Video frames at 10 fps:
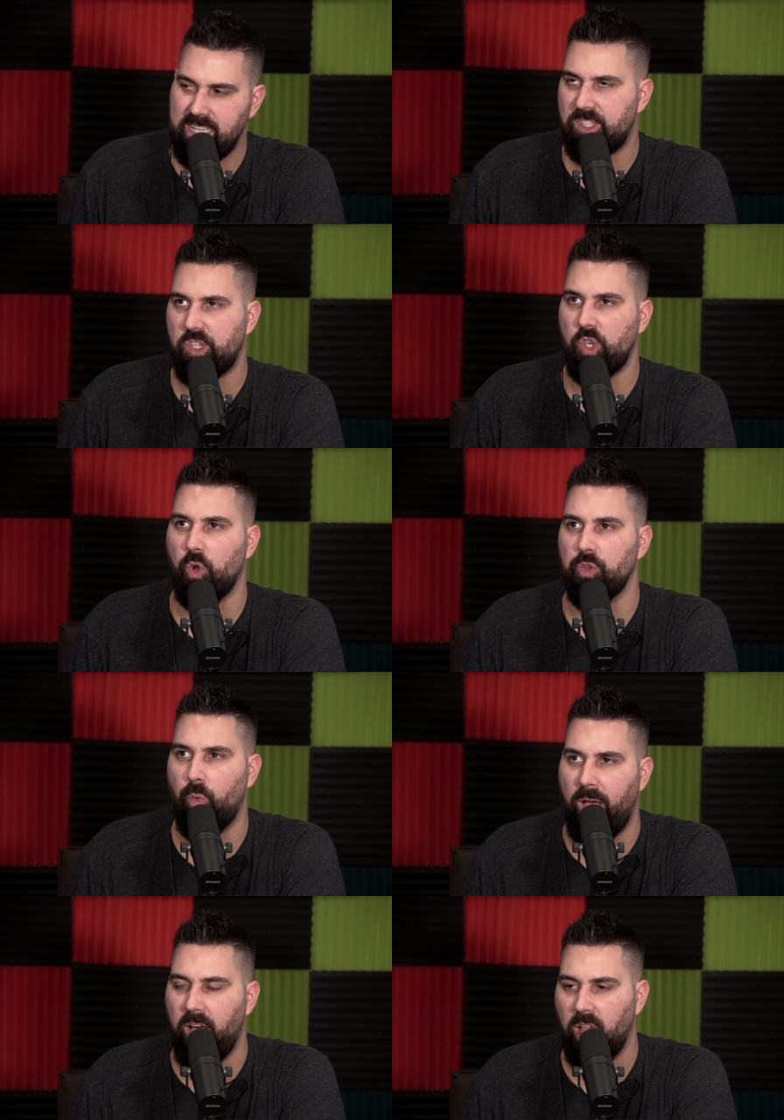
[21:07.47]
as that
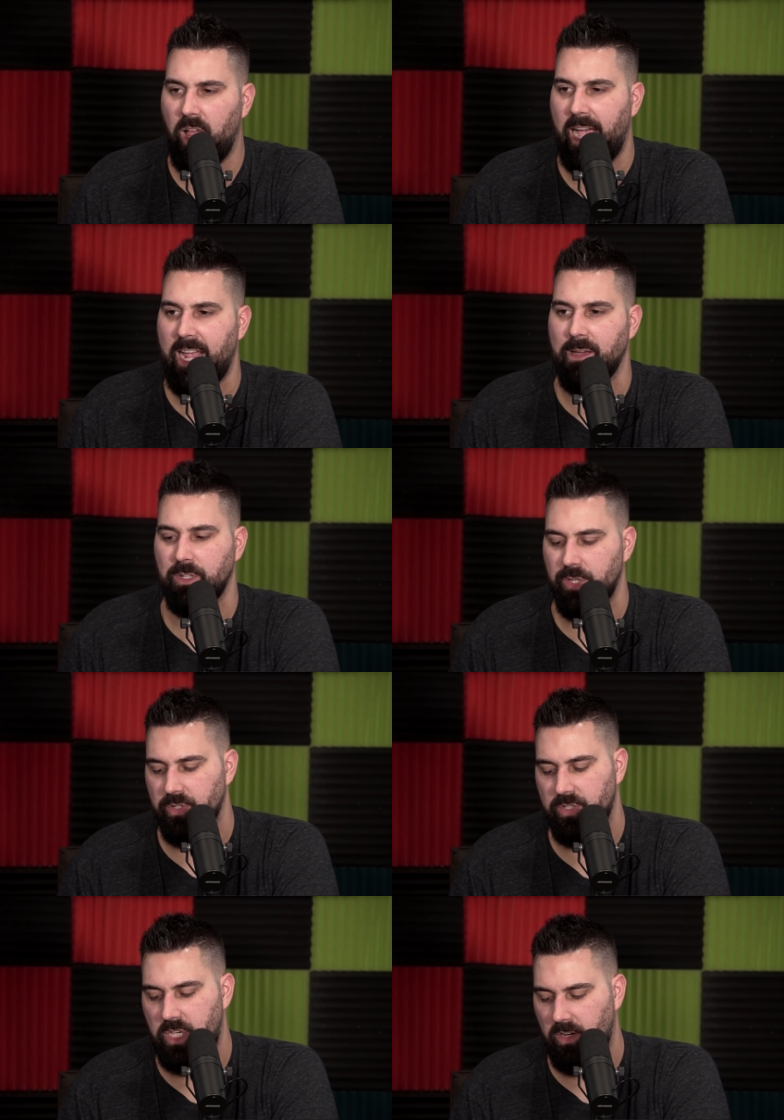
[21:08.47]
sold well, I am a
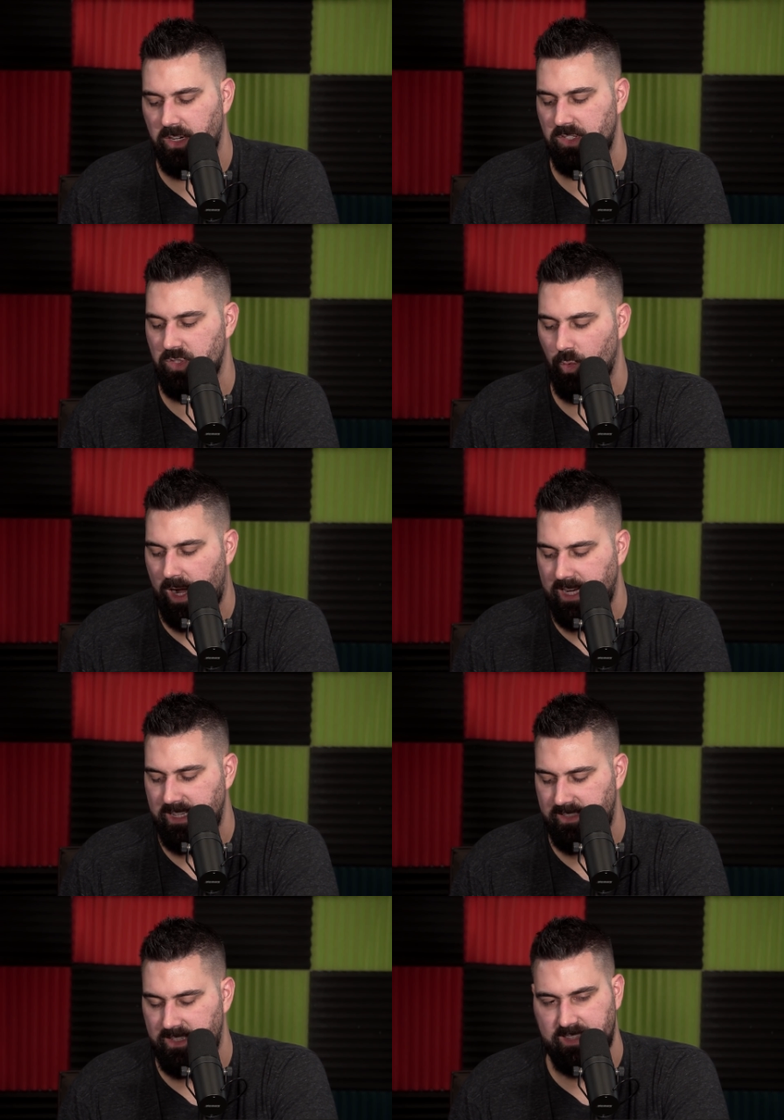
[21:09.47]
little curious as to why
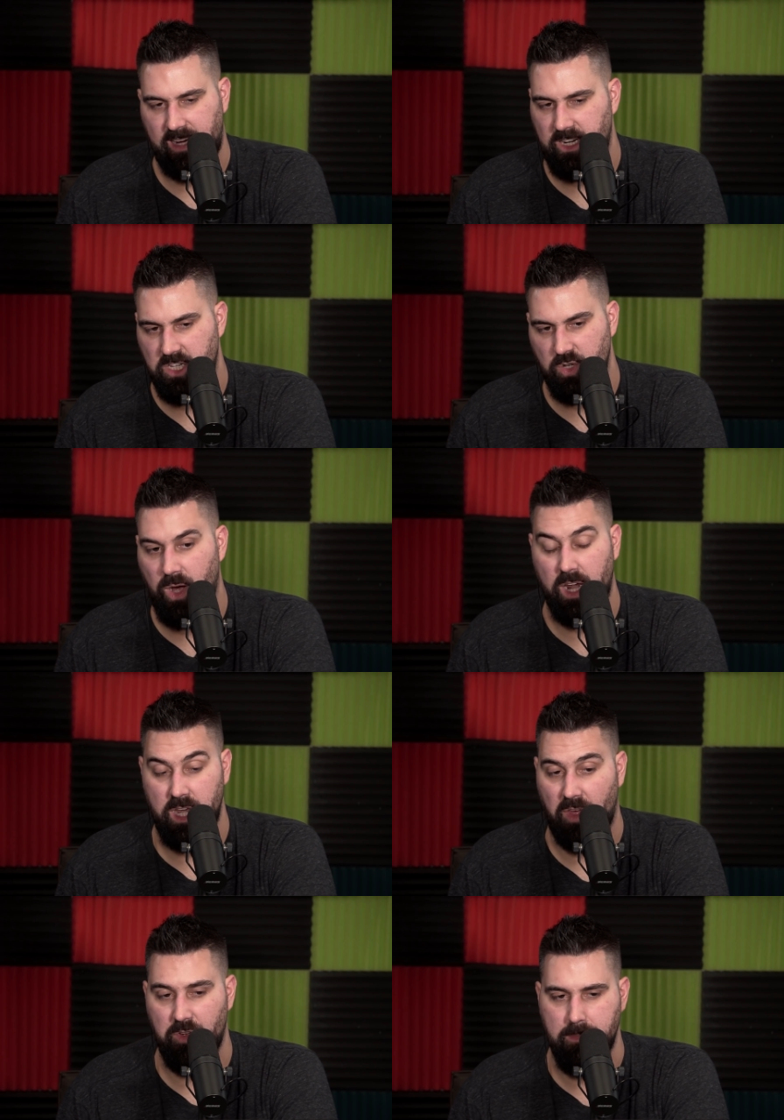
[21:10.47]
DC decided to do
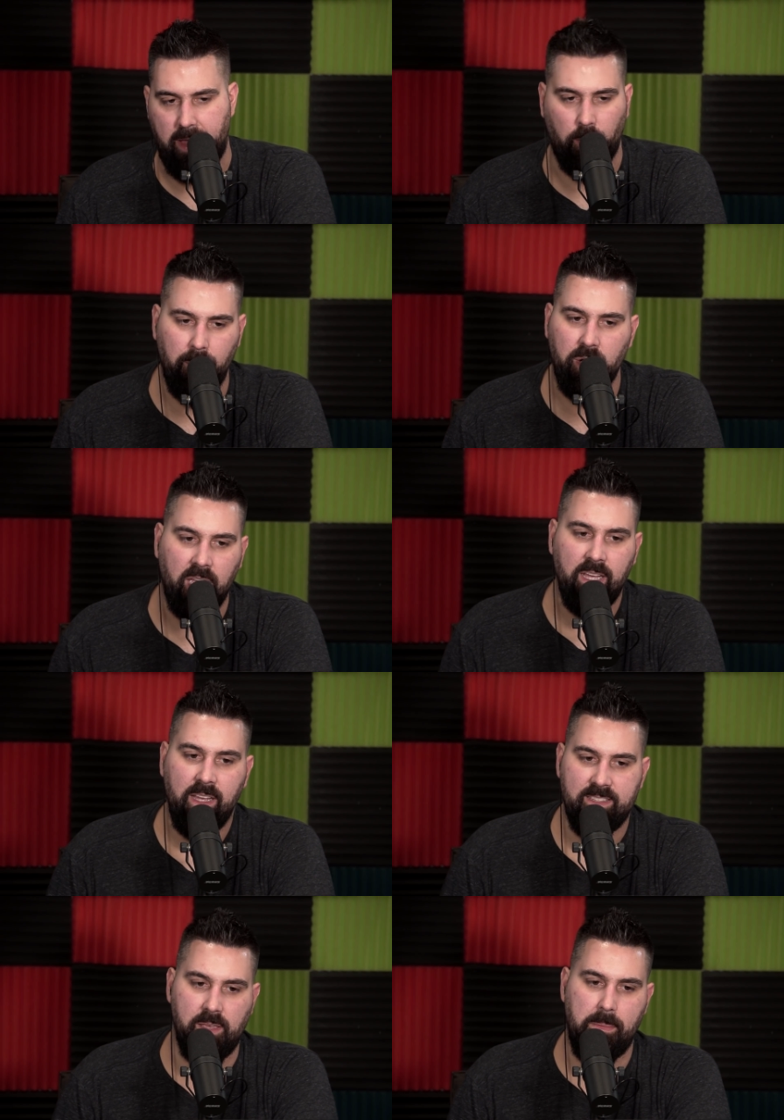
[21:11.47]
another Metal book,
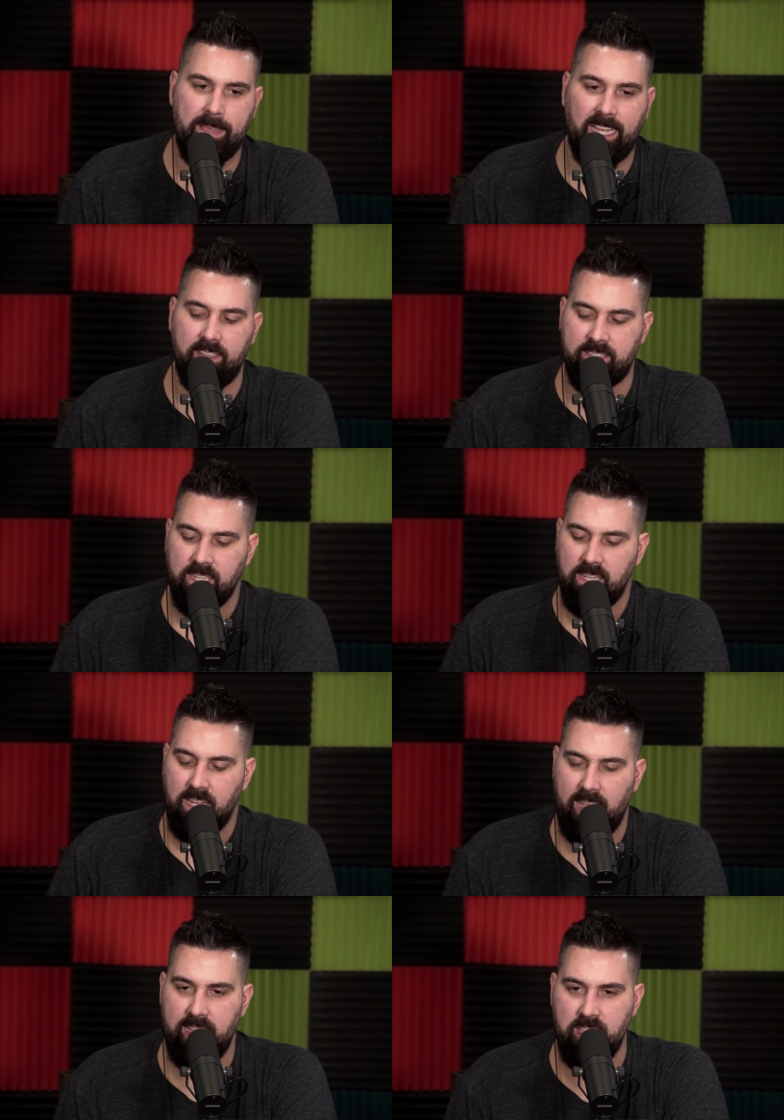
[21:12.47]
simply because
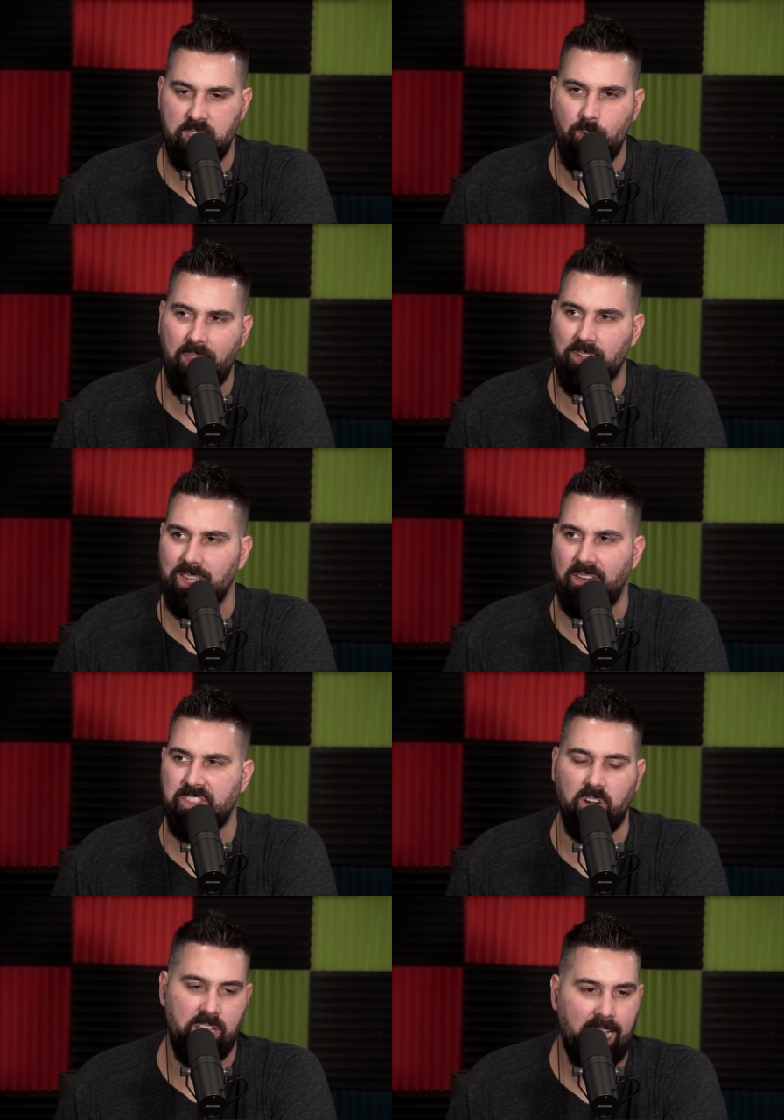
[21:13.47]
you either
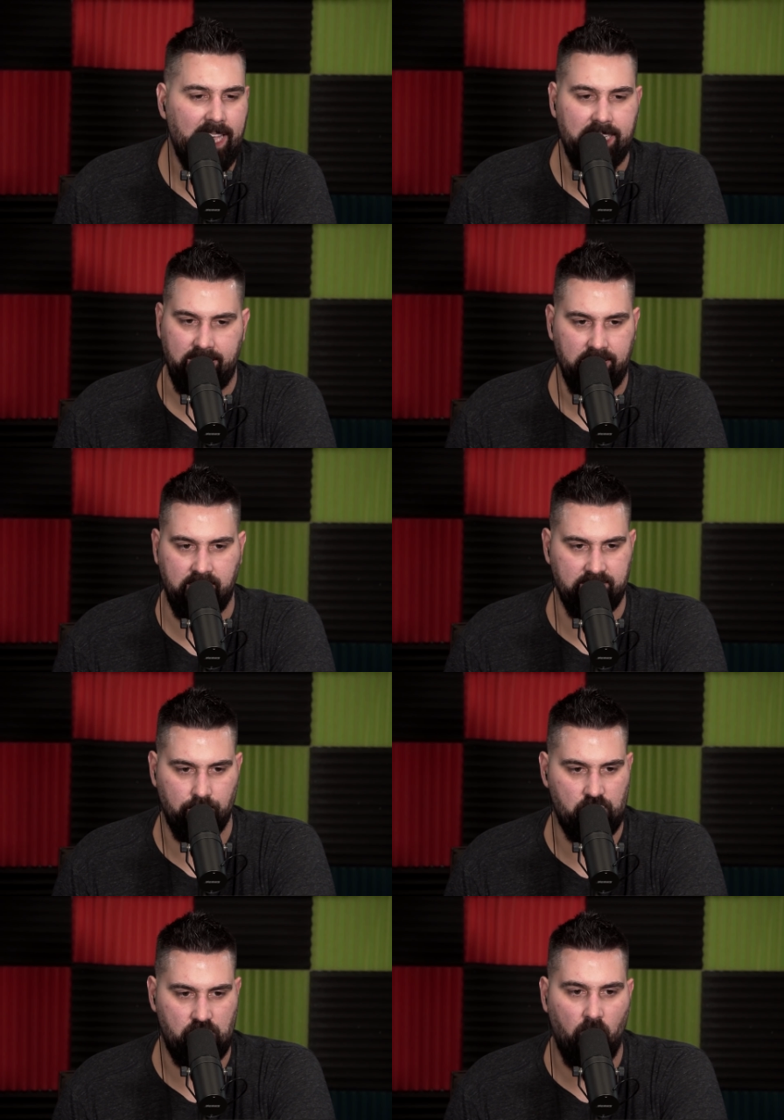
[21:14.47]
loved it or you hated it, because
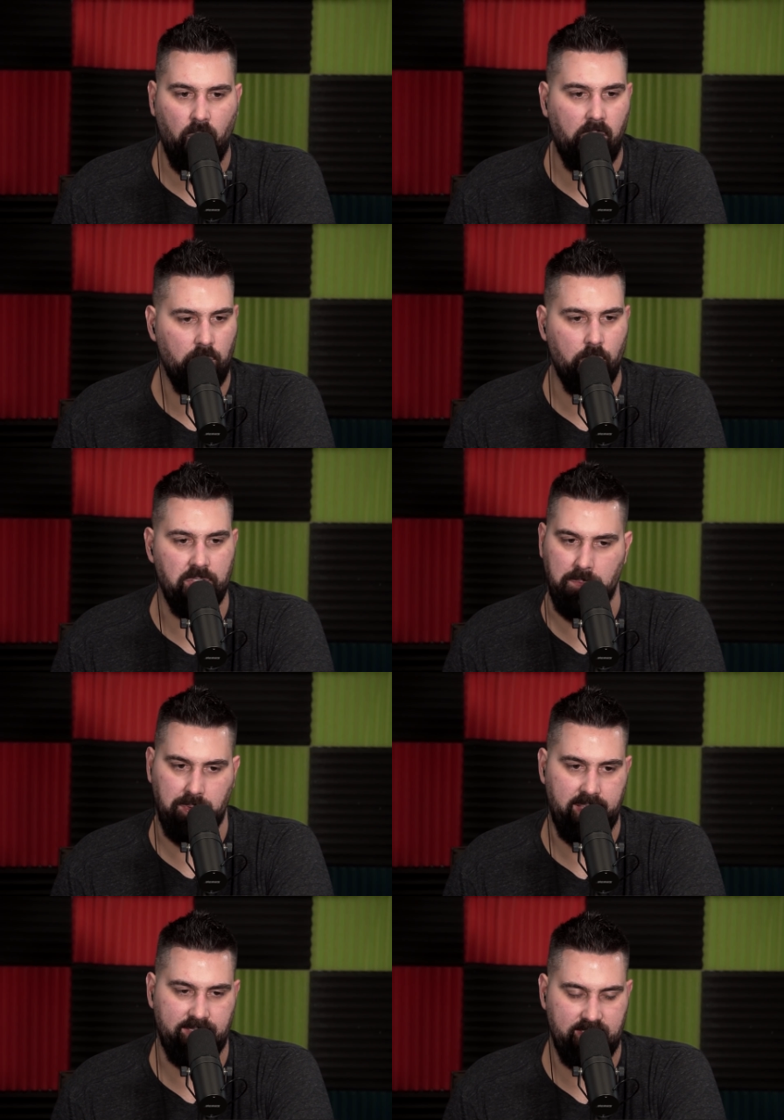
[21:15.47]
it was so all over the
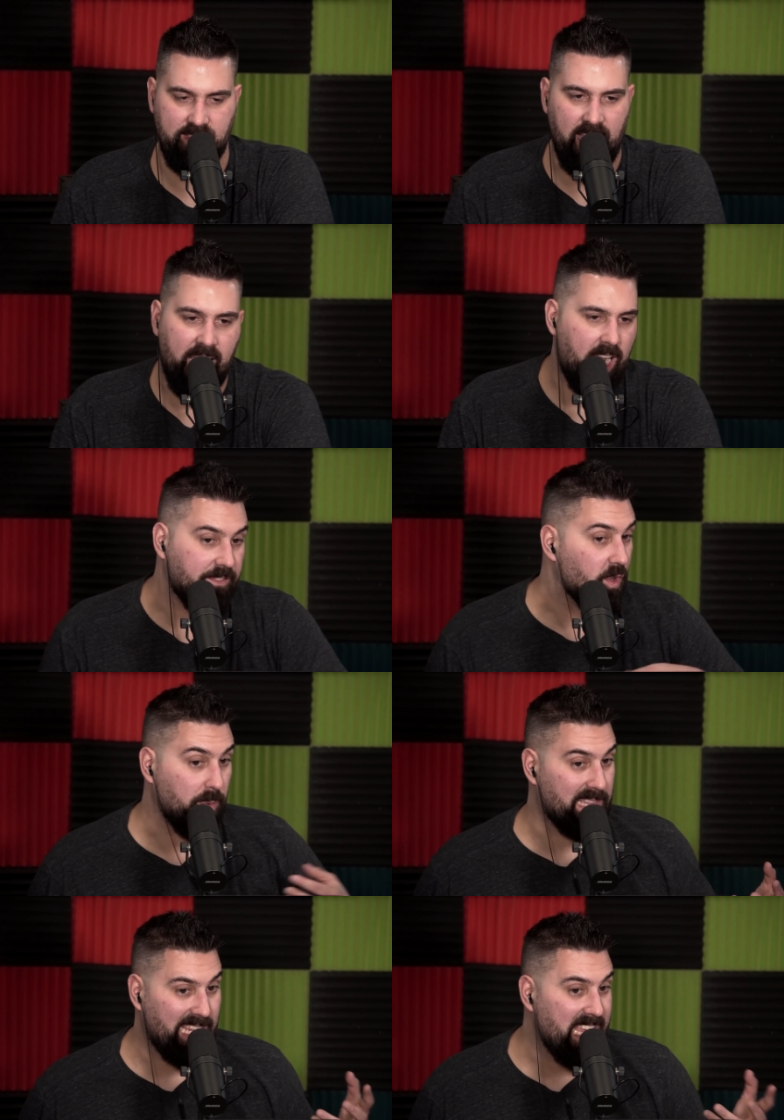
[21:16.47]
place. Not
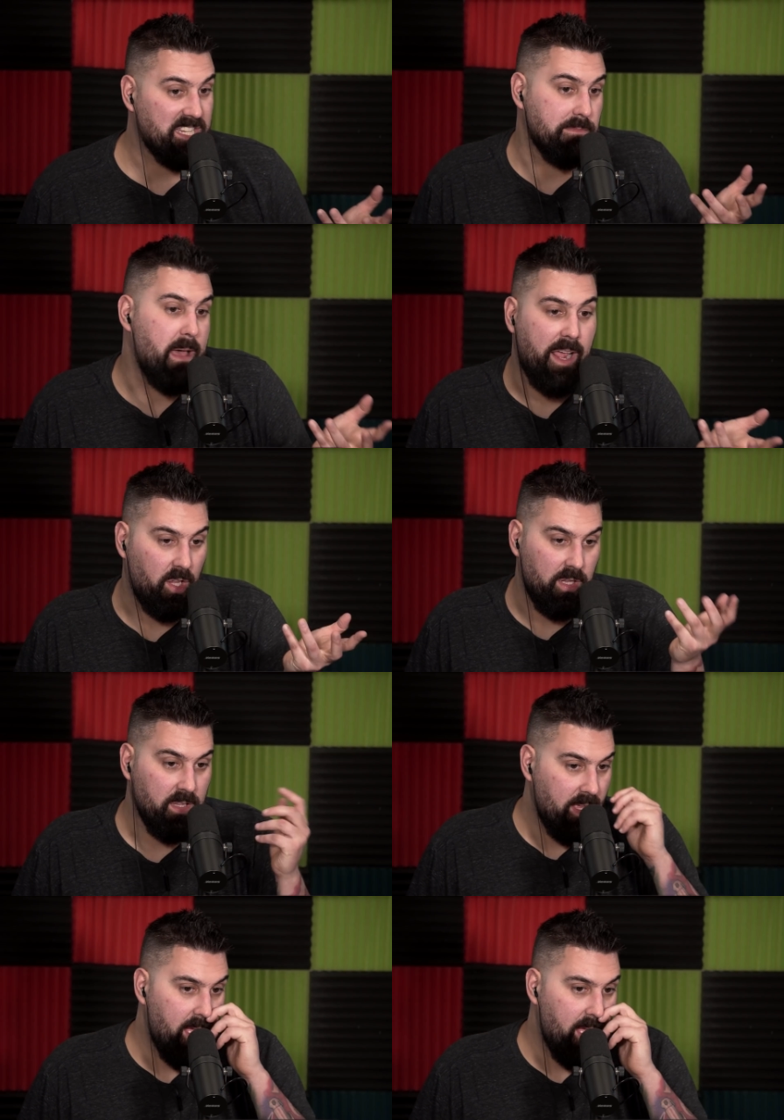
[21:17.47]
everyone liked Metal.